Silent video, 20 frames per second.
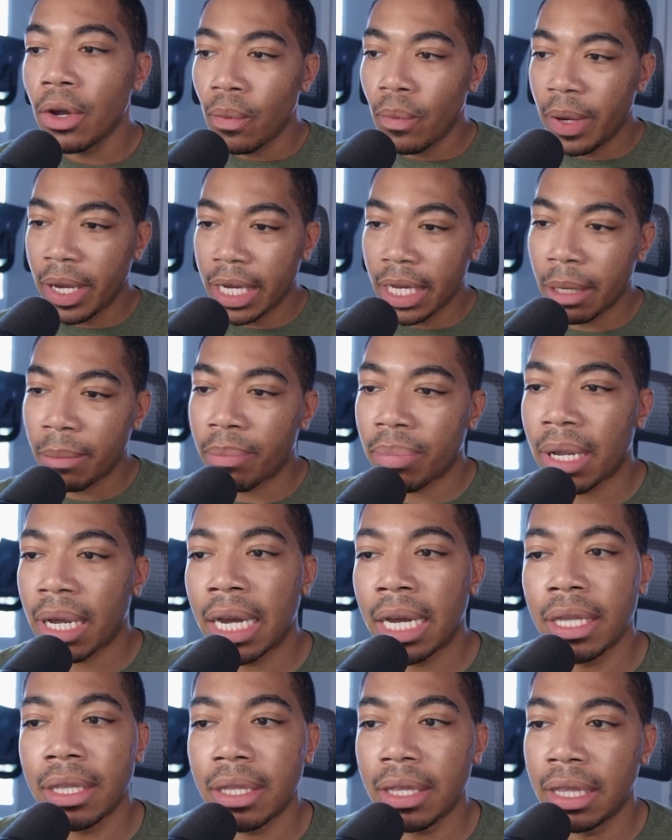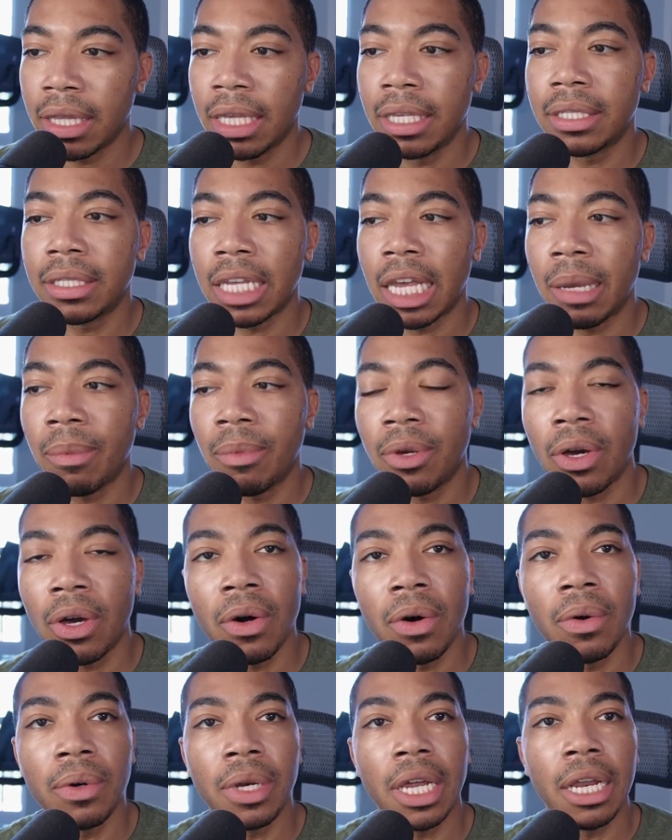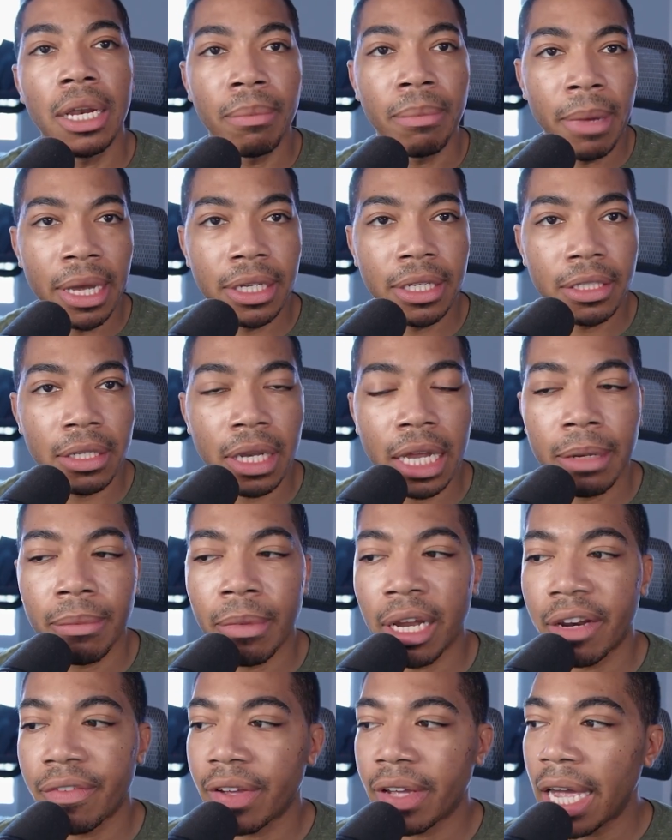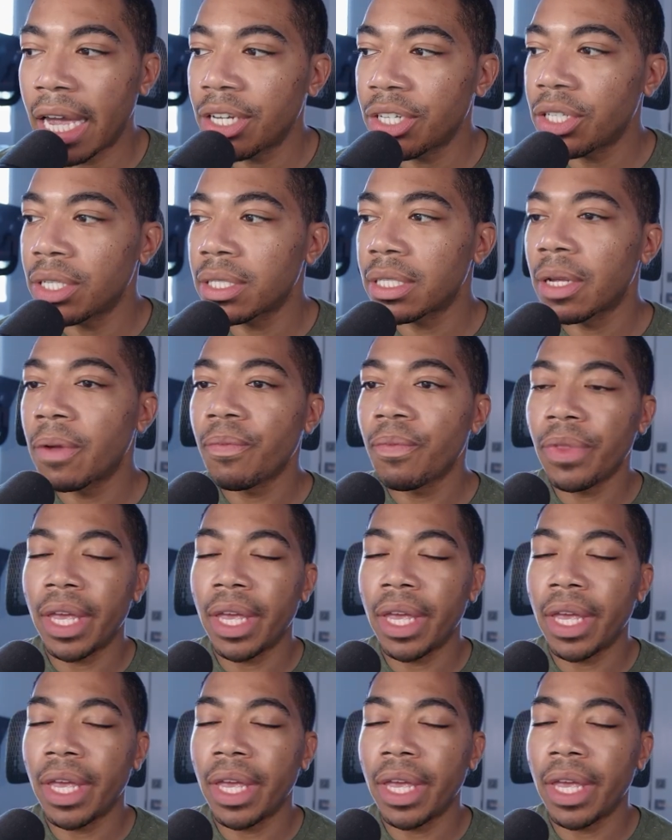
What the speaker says: we can apply this same code and make slight modifications,